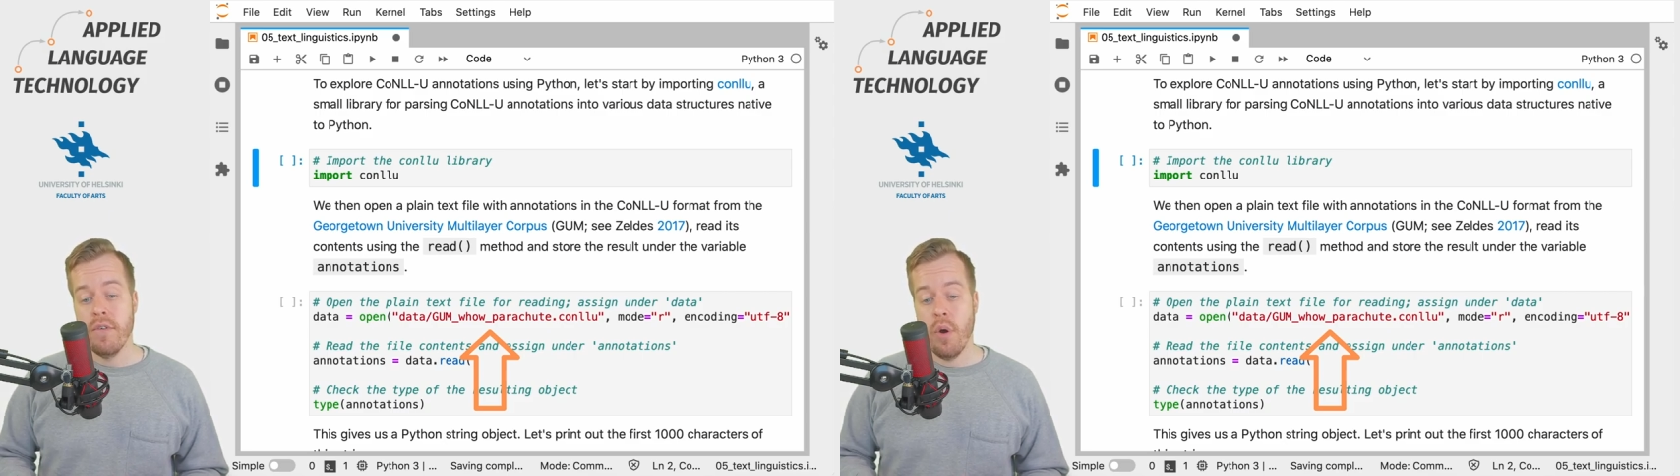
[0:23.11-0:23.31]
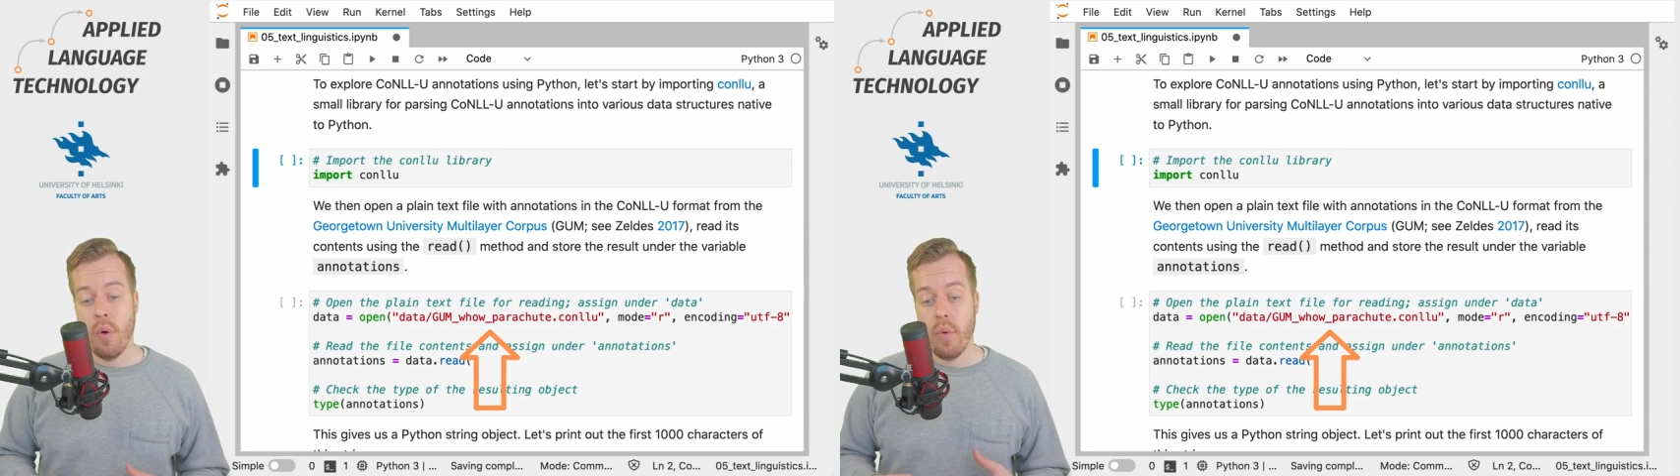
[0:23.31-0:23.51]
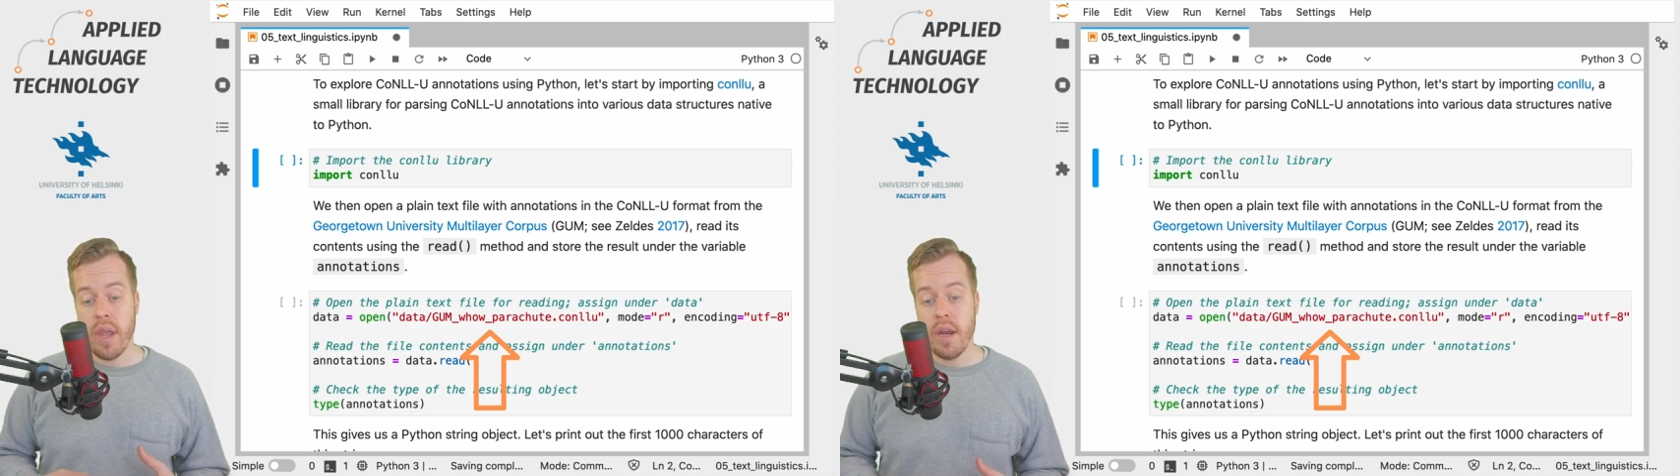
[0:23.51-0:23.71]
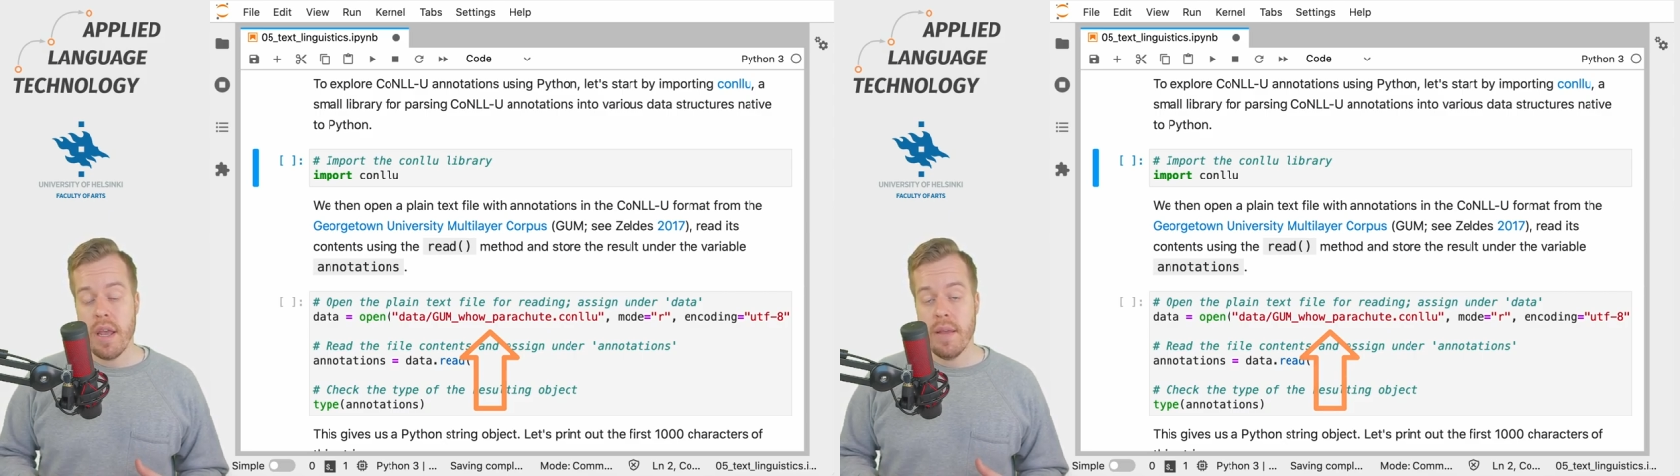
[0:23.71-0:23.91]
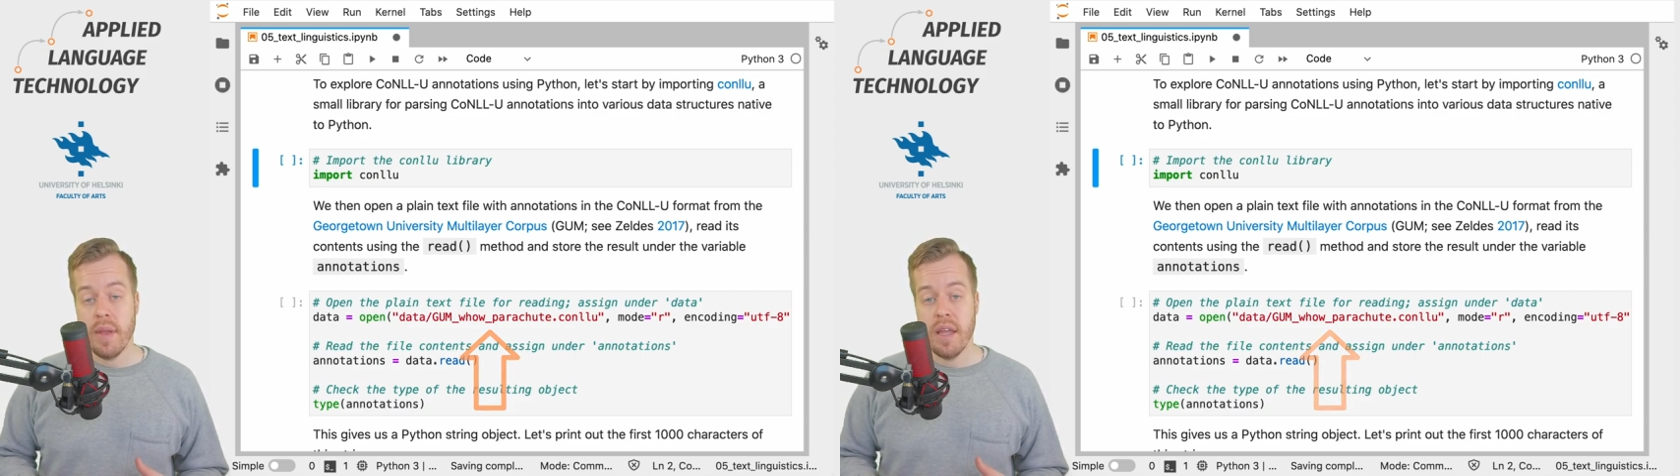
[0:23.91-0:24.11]
for
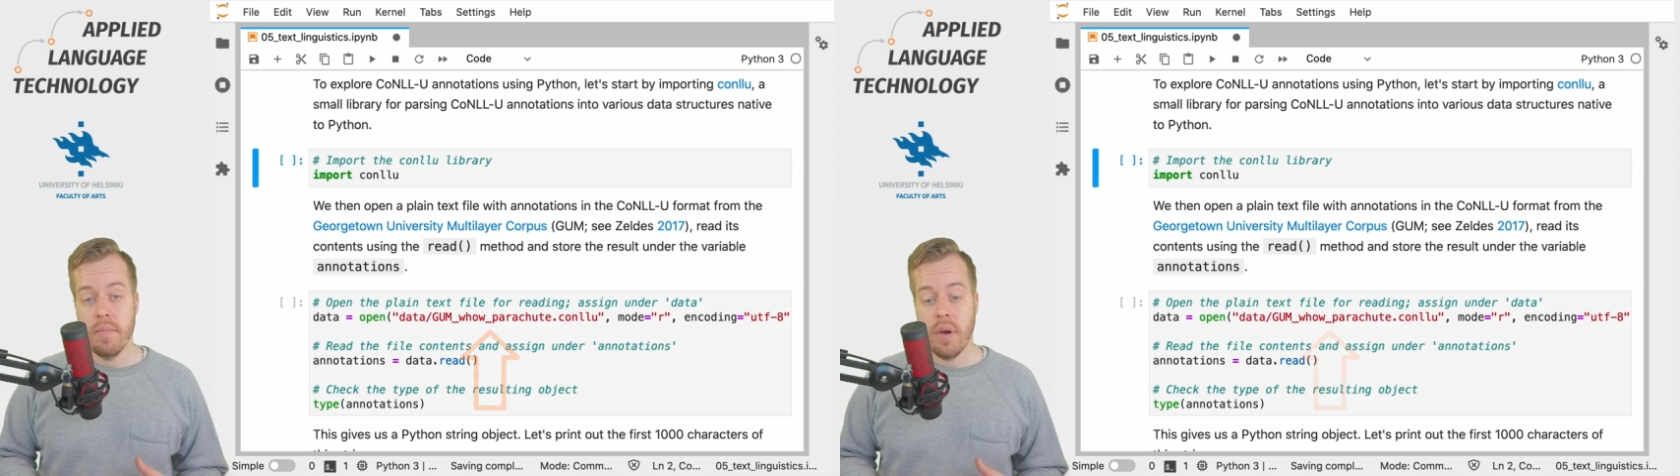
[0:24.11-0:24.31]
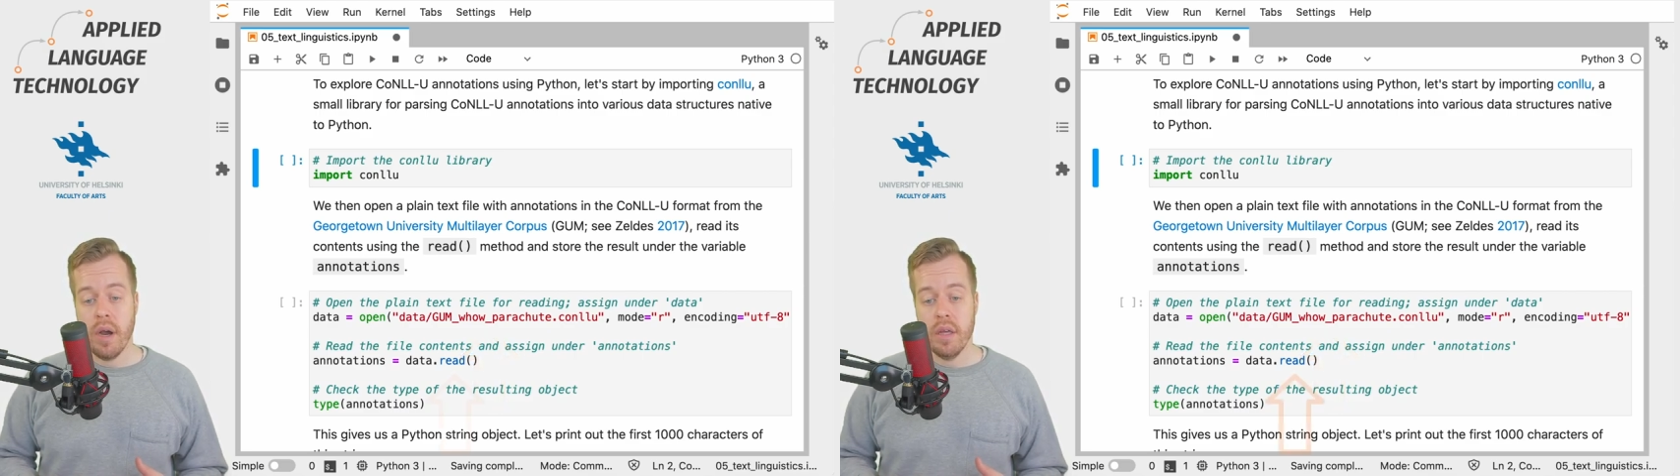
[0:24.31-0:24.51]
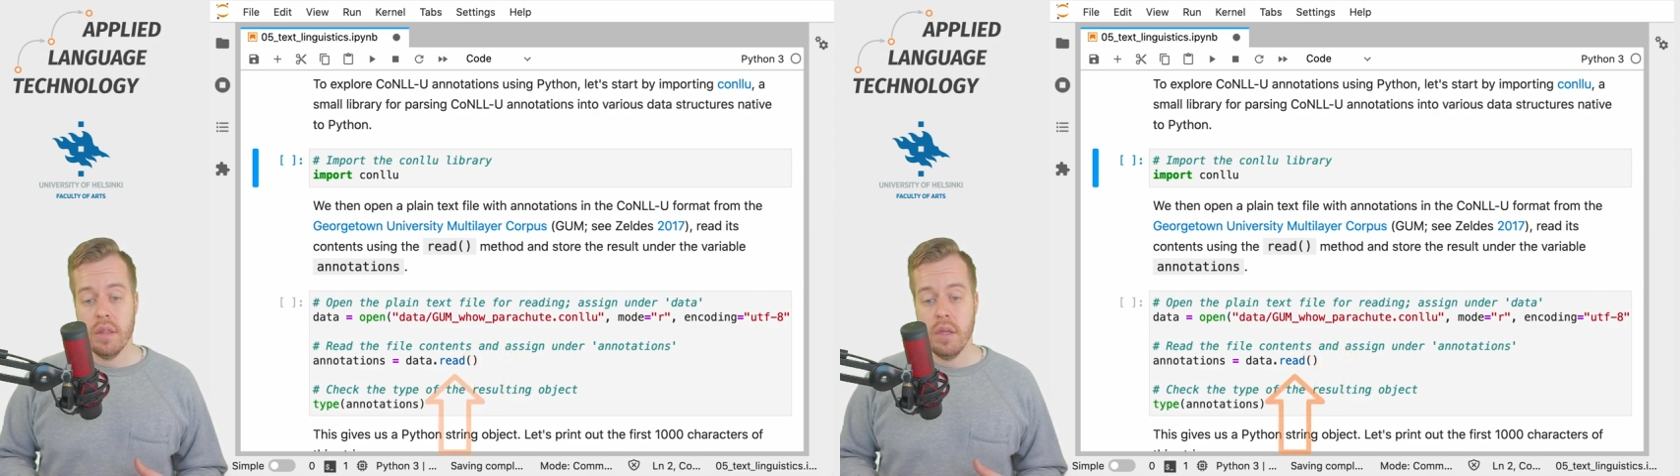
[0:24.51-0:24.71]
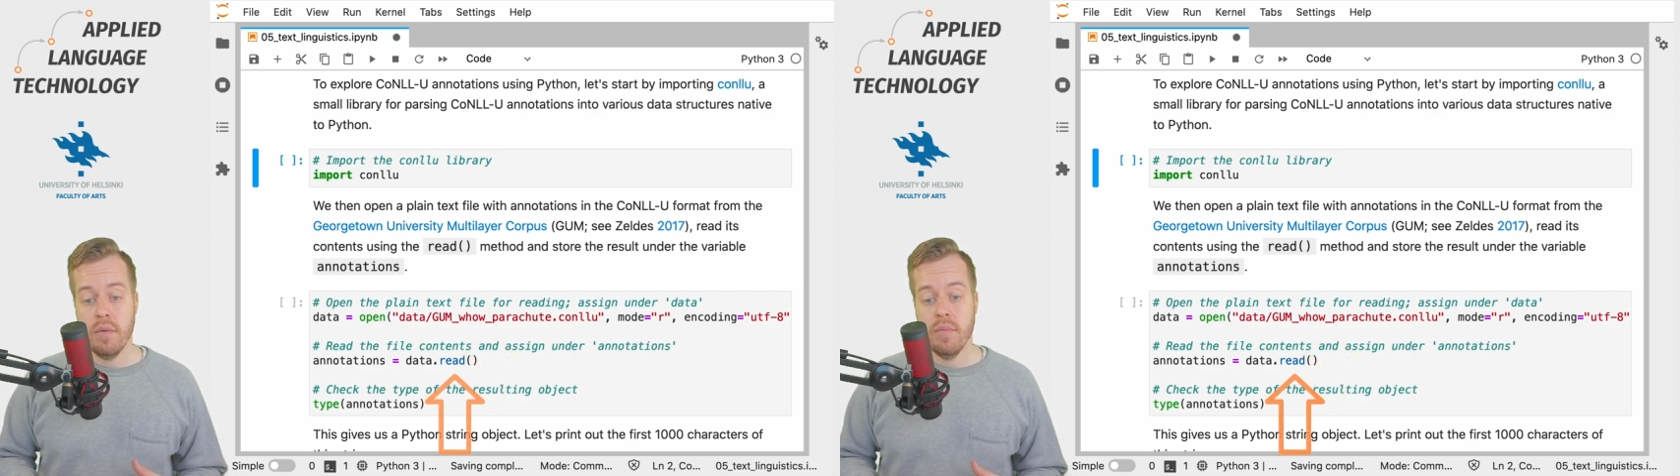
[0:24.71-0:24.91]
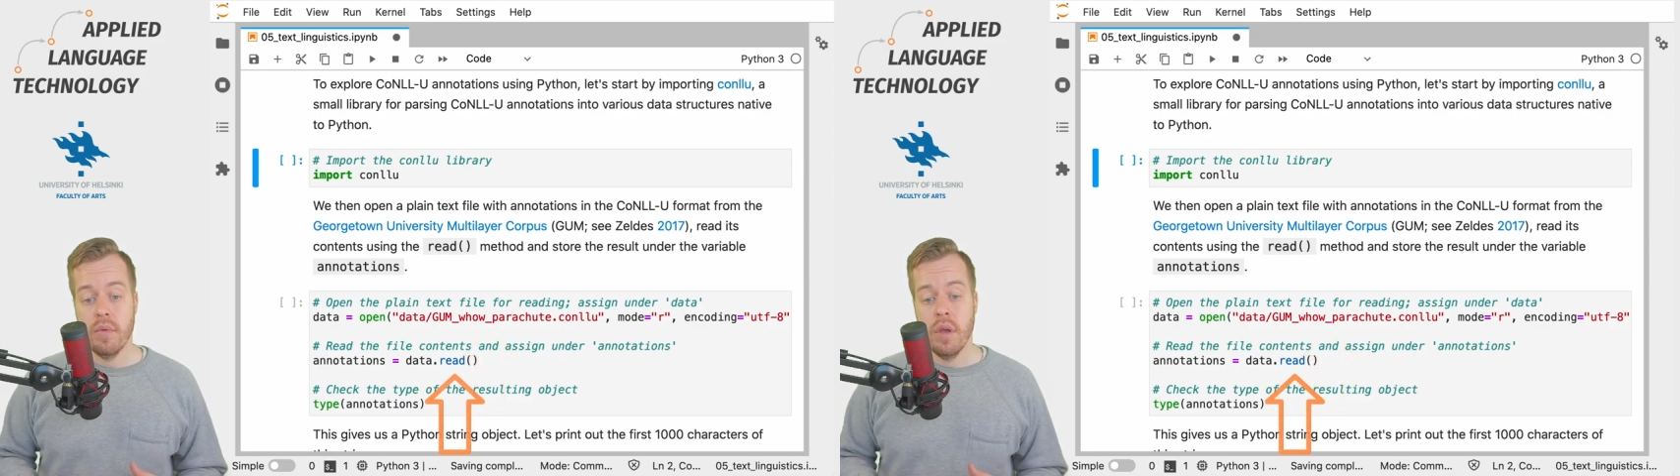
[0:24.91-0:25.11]
reading in
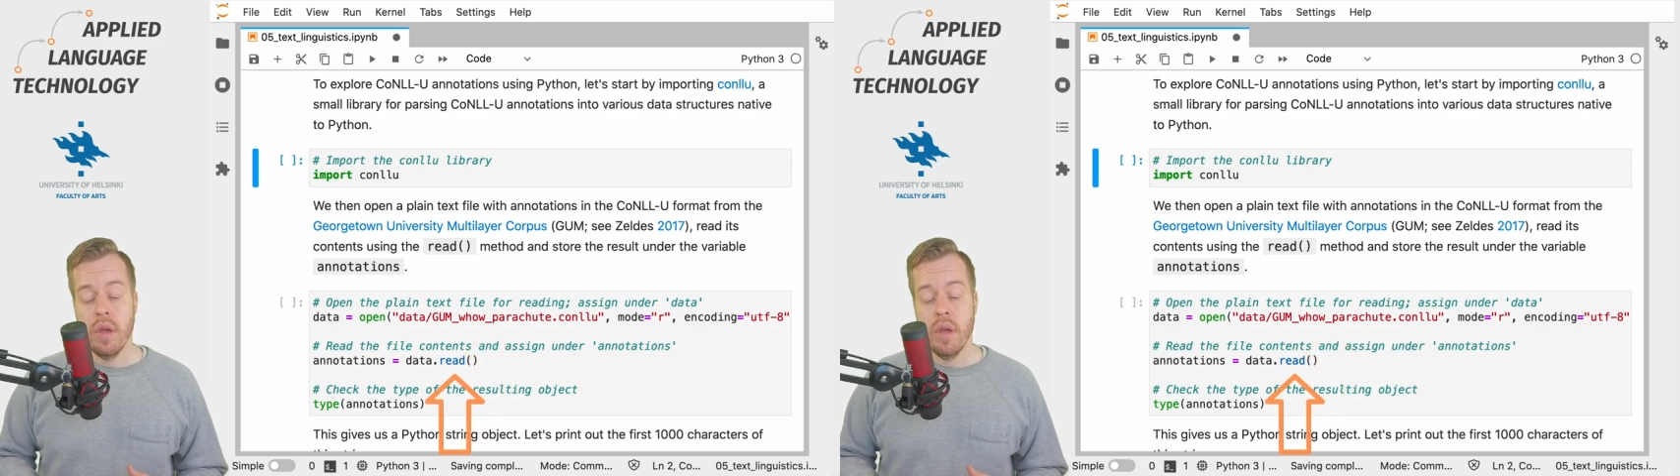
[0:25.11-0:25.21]
Python